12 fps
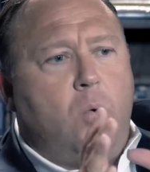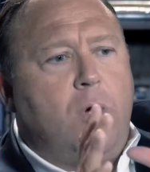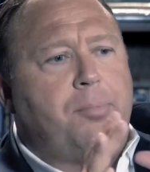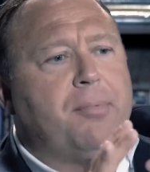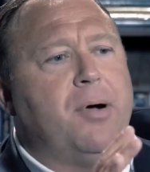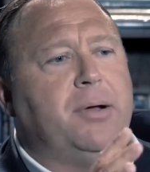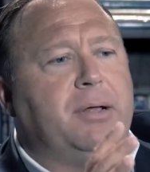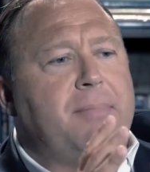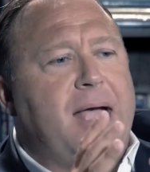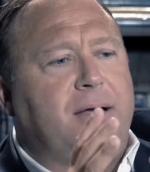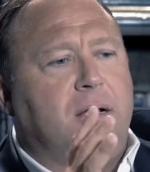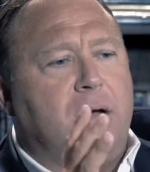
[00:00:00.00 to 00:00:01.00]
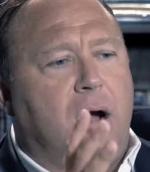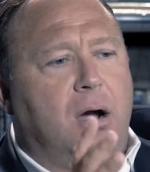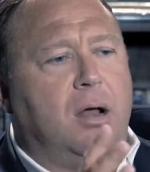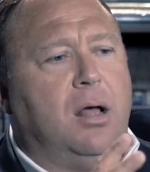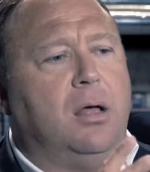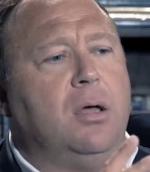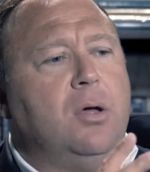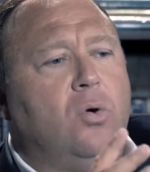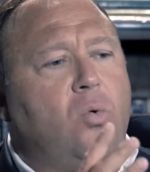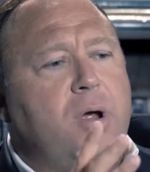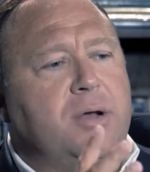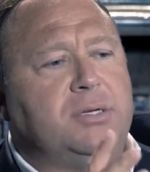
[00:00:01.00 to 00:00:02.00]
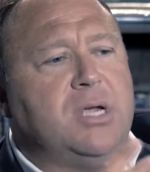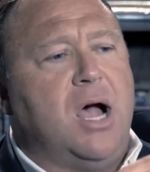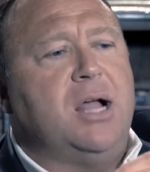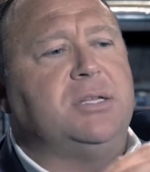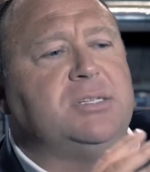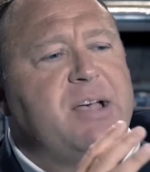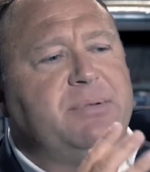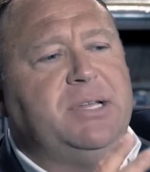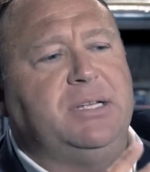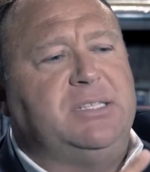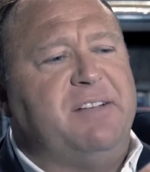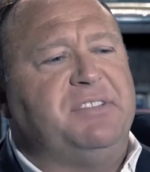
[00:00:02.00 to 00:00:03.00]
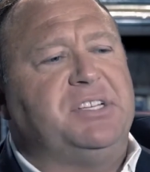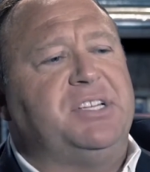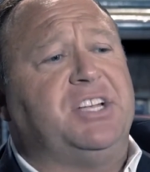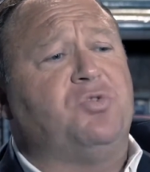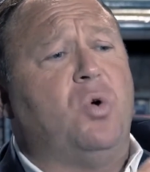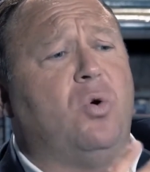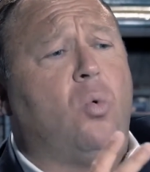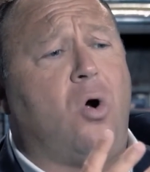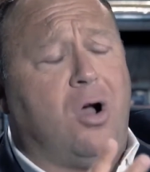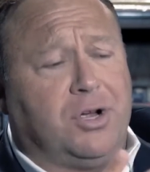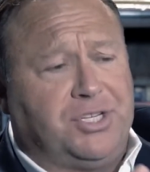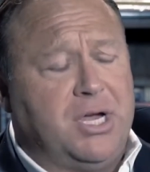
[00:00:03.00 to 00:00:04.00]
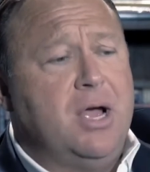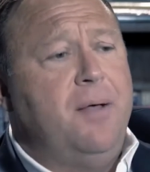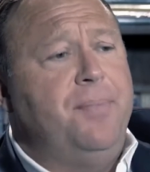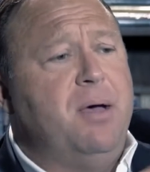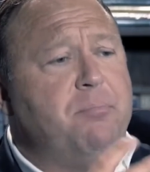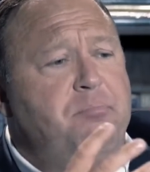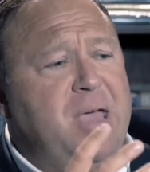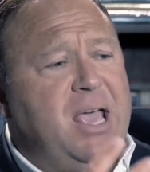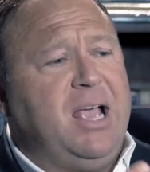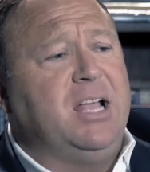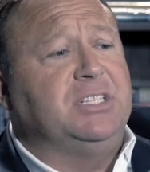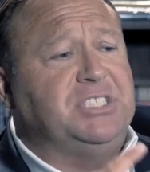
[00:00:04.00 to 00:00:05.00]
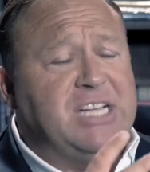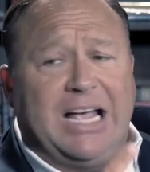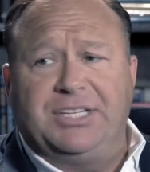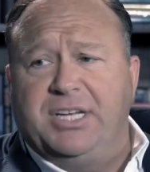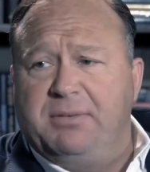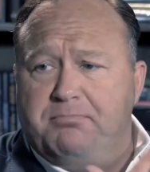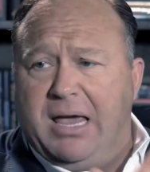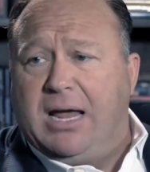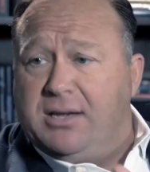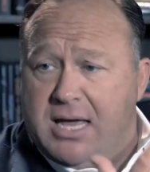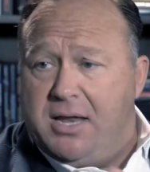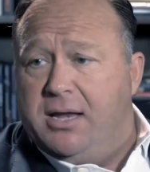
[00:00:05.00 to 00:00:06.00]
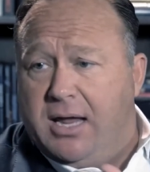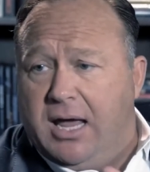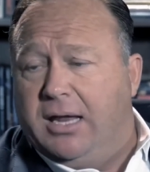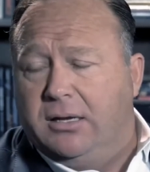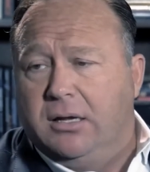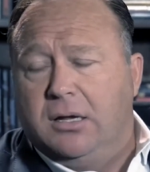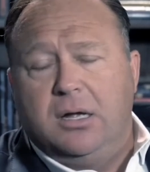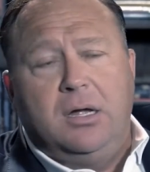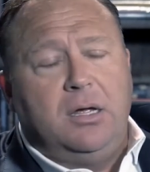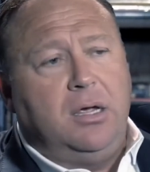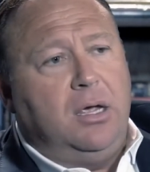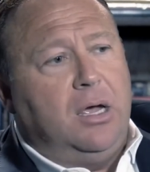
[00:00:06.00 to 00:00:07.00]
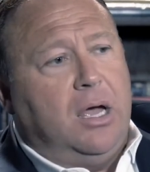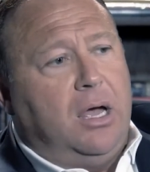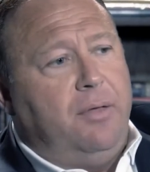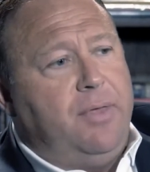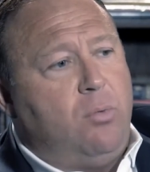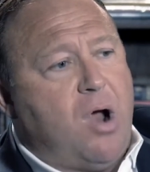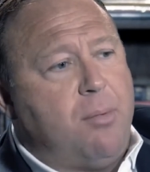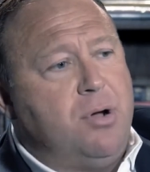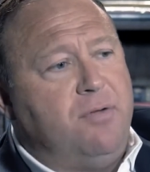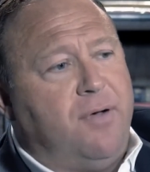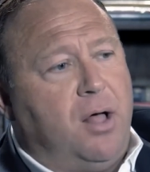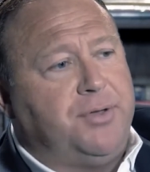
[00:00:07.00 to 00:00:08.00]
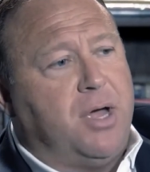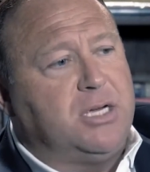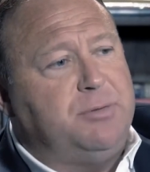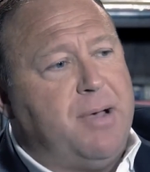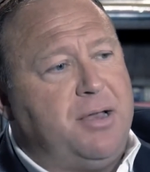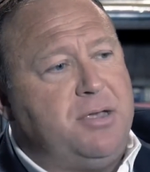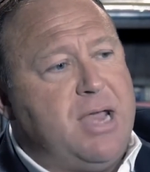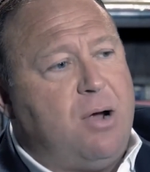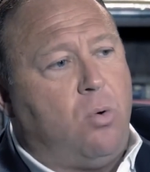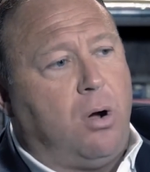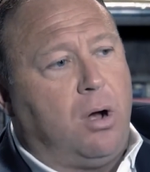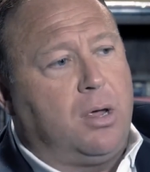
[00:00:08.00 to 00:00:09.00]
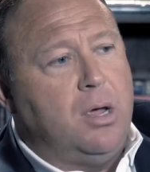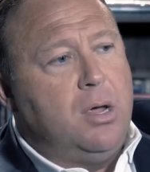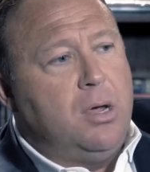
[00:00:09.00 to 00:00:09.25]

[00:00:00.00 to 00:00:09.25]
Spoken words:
we're promoting Magna Carta, Renaissance, 1776, what works. The big, sexy, big-titted hit that Robert Duvall talks about in Network.